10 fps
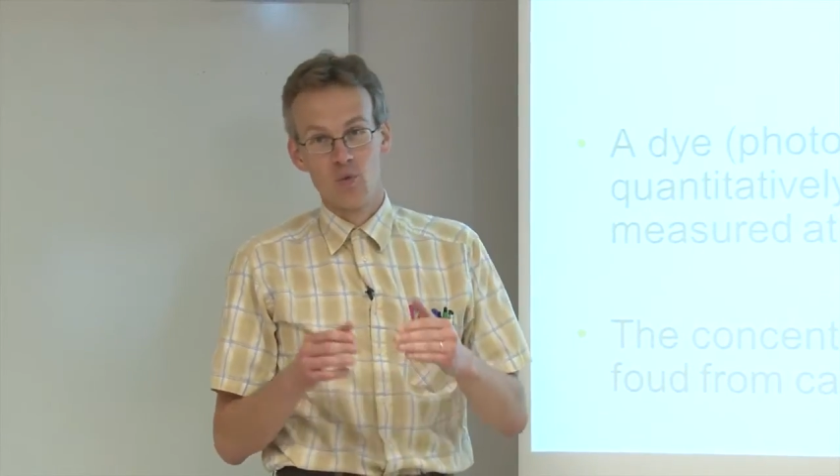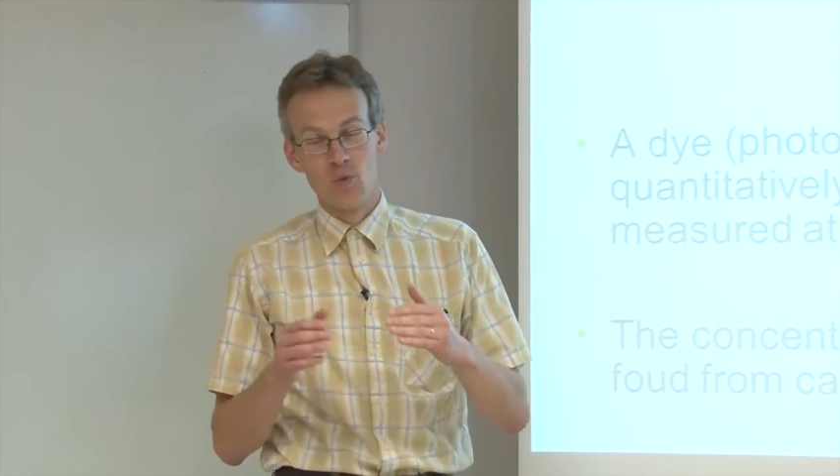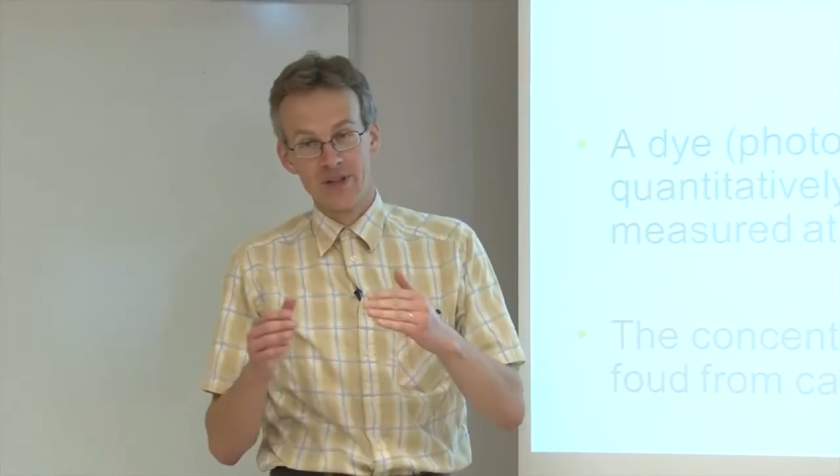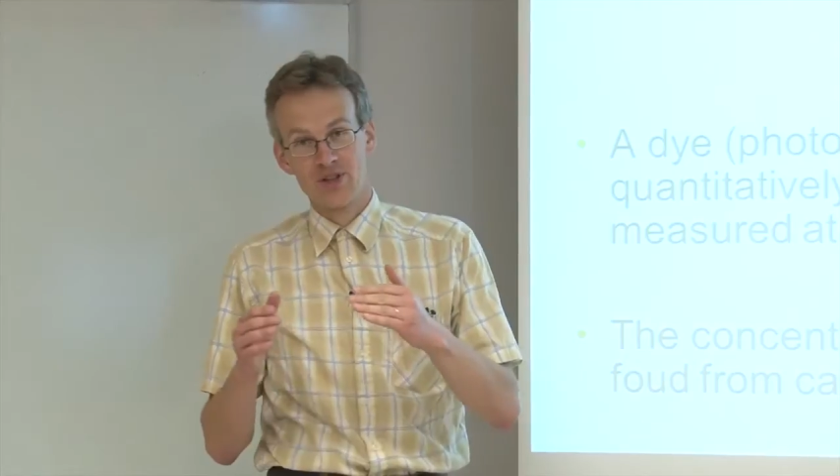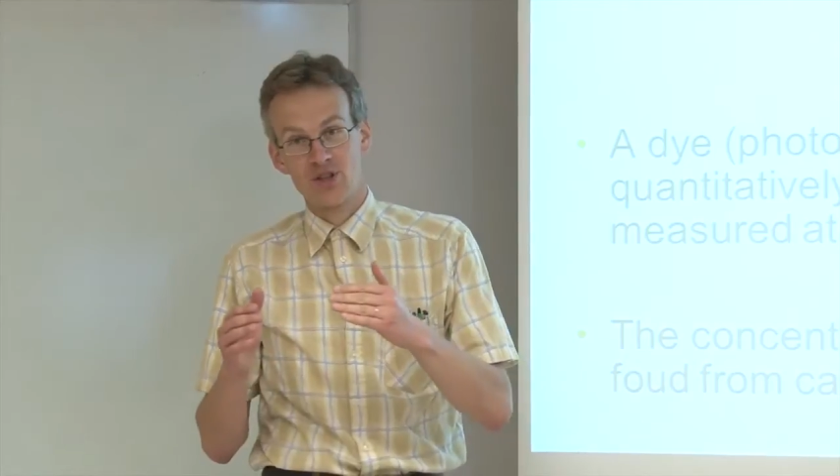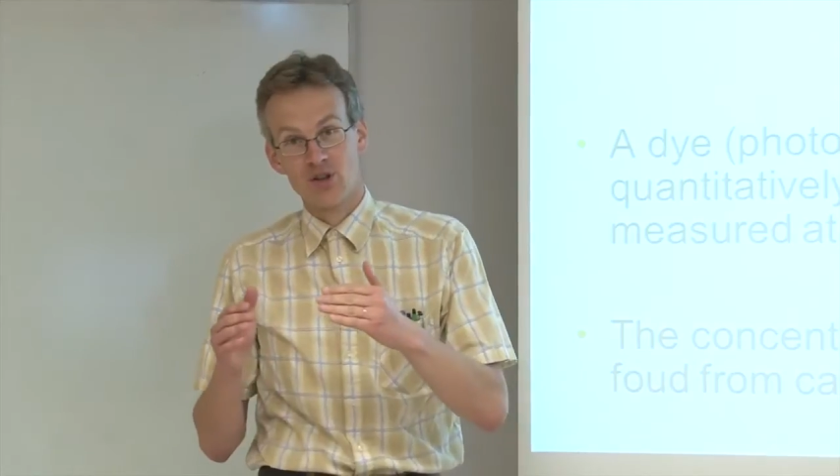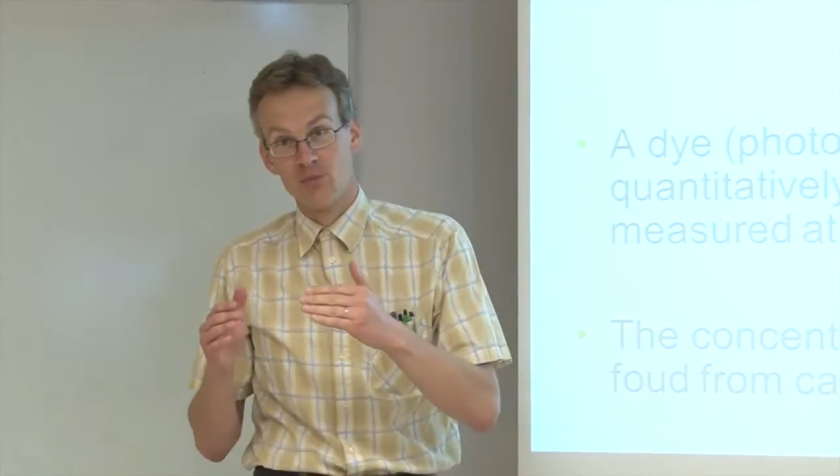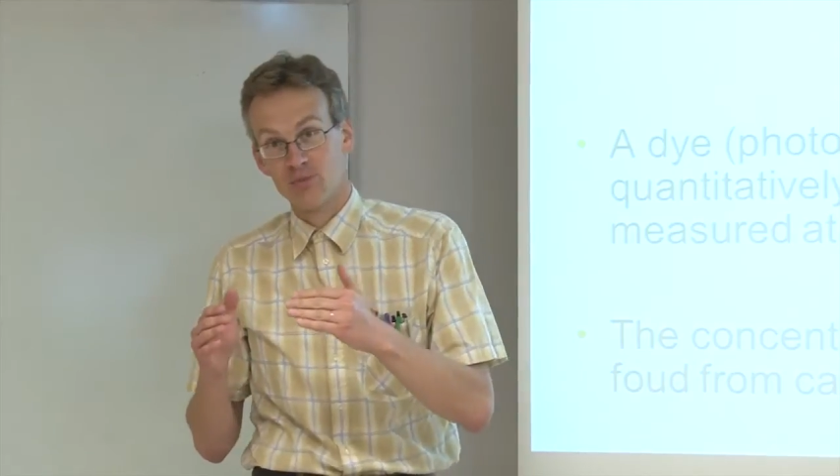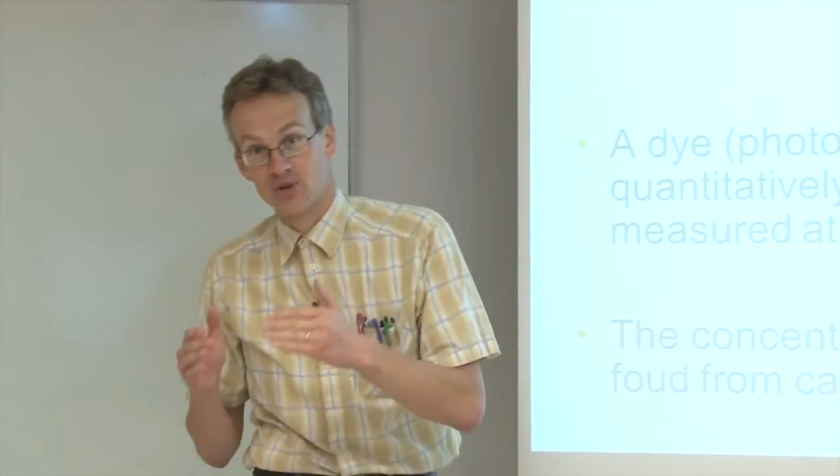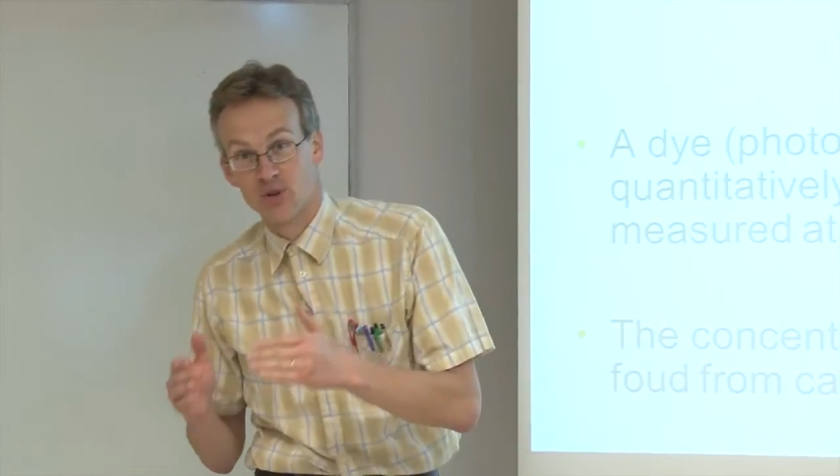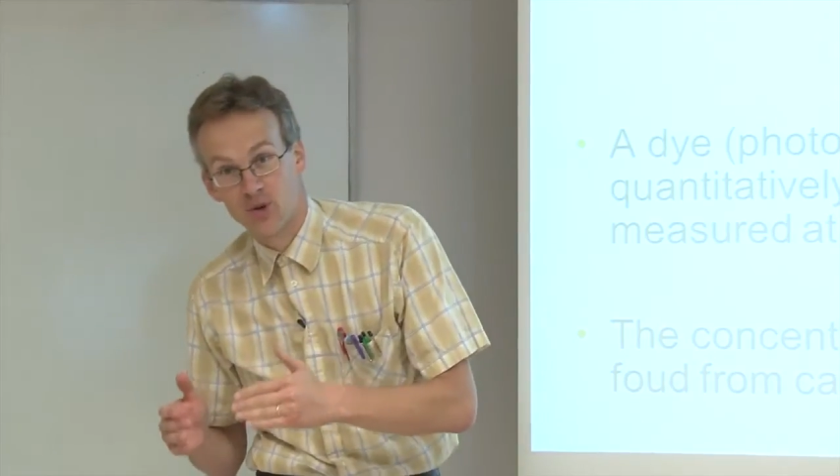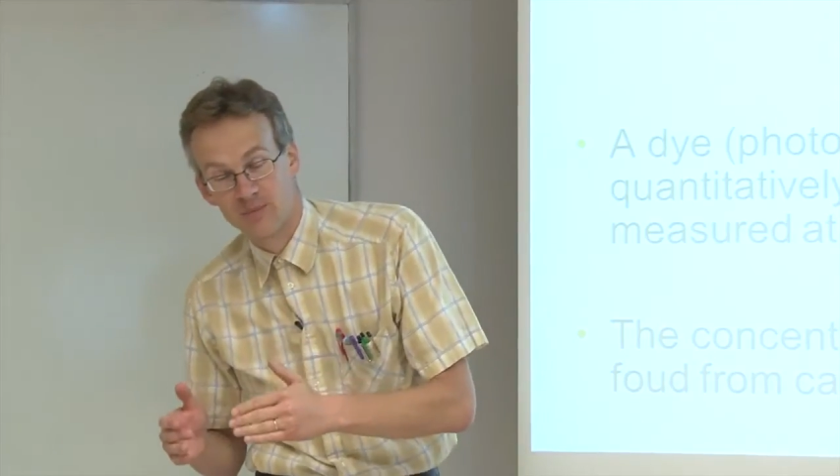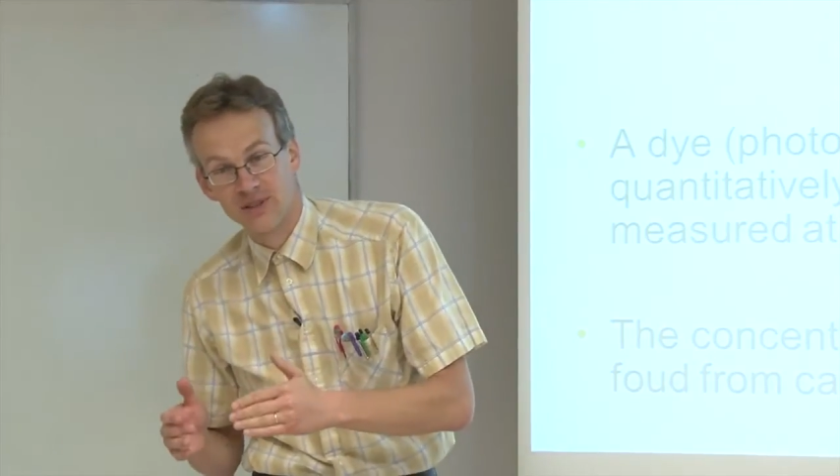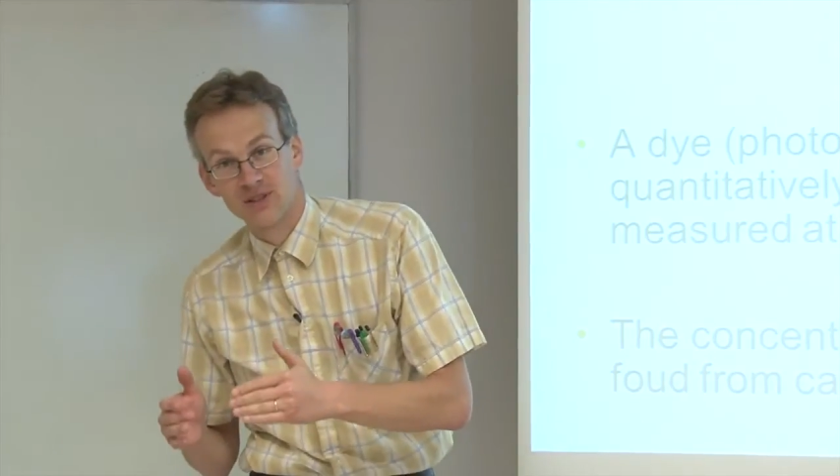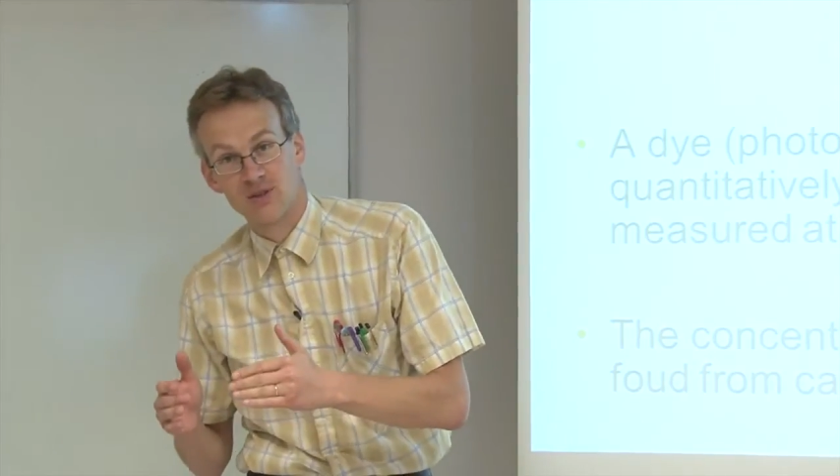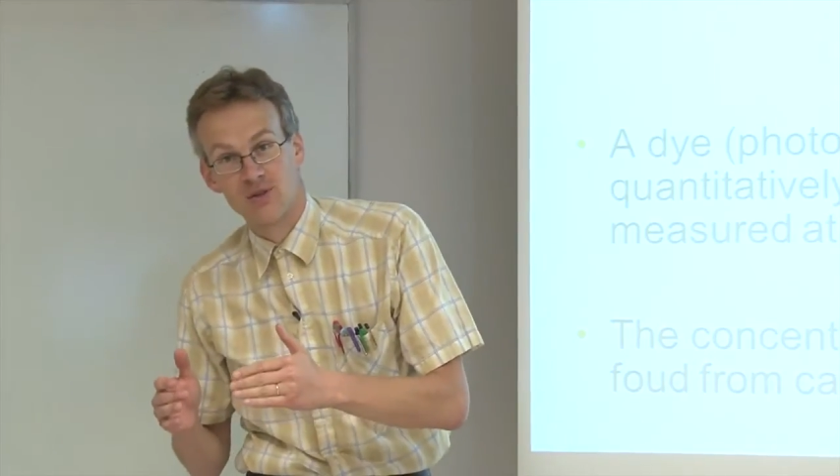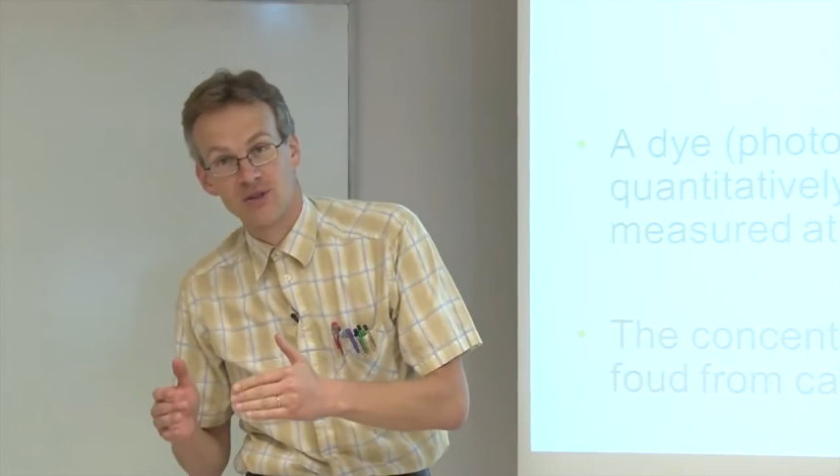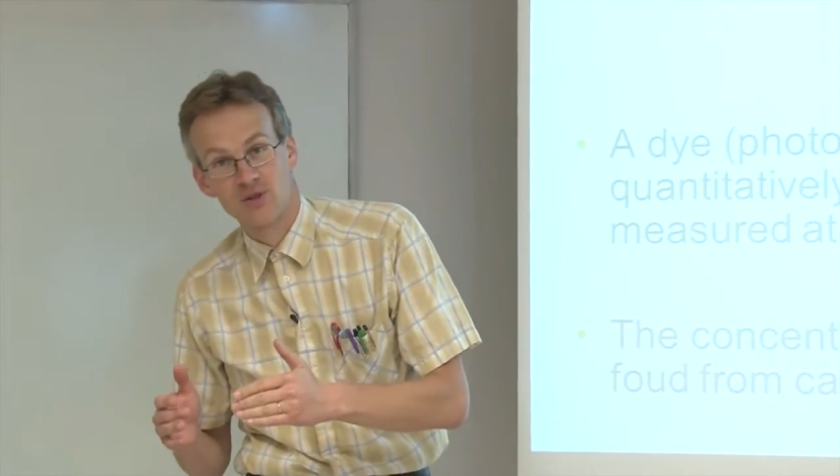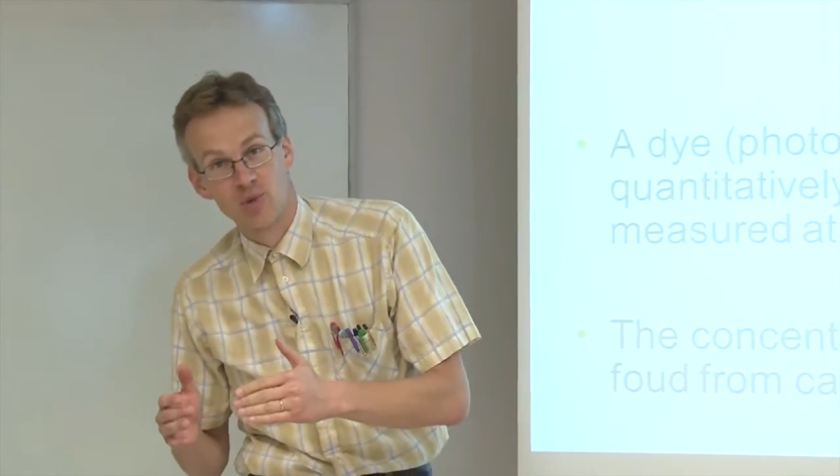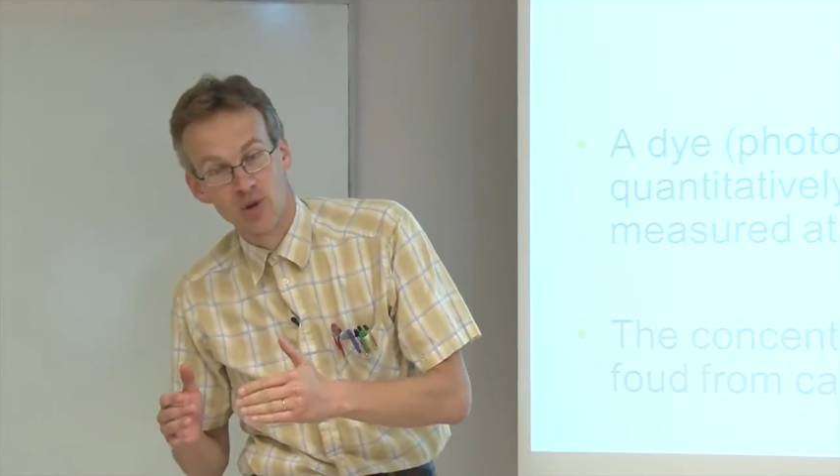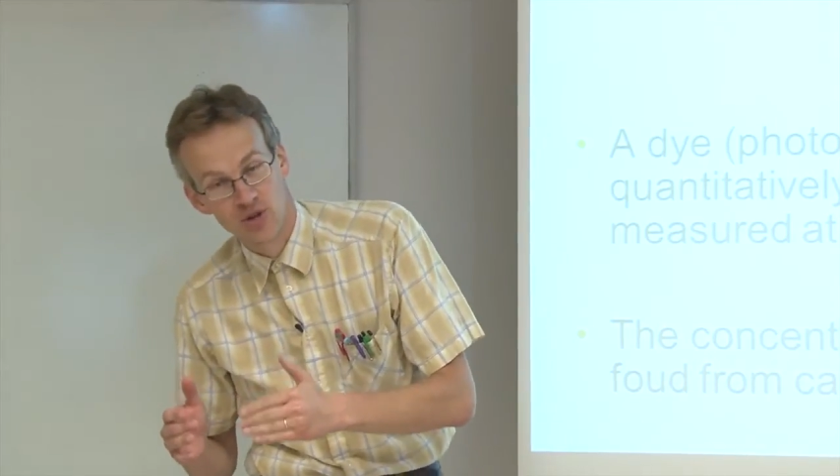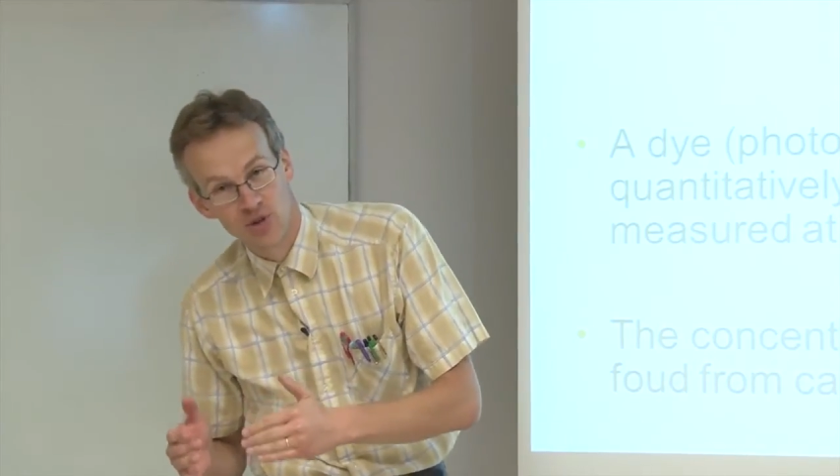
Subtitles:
which absorbance corresponds